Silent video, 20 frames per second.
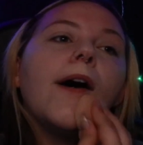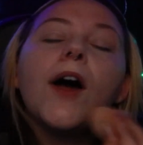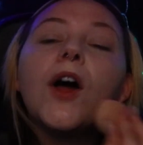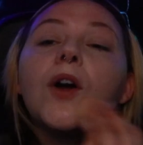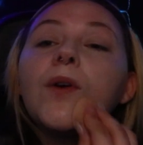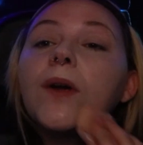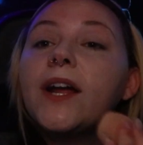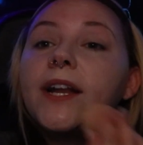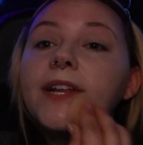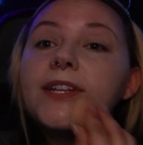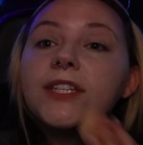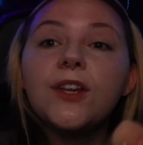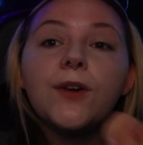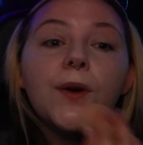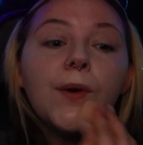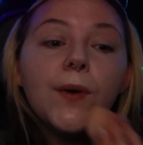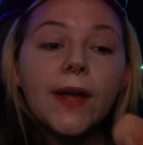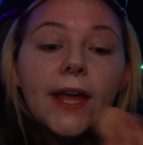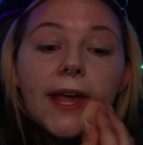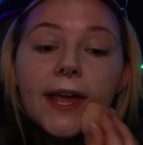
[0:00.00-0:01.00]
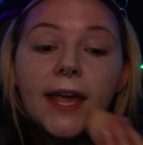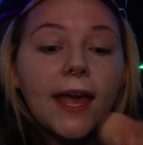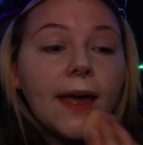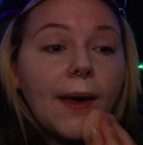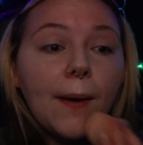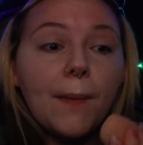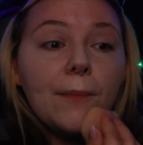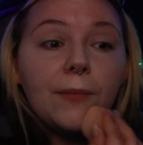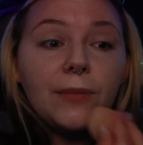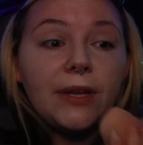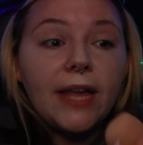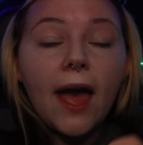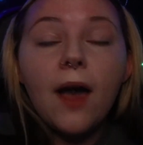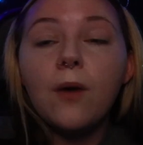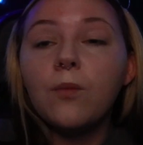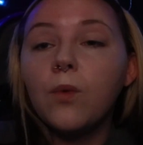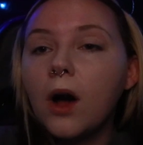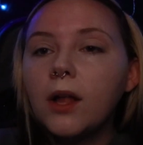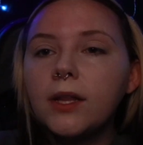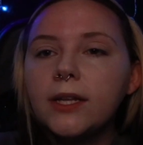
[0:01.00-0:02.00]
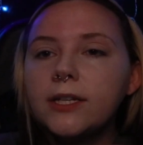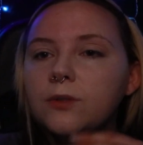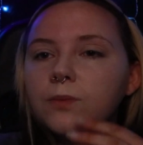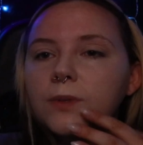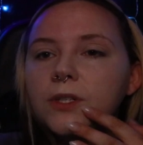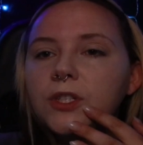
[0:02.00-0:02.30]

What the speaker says: Alrighty, so yeah, Wallace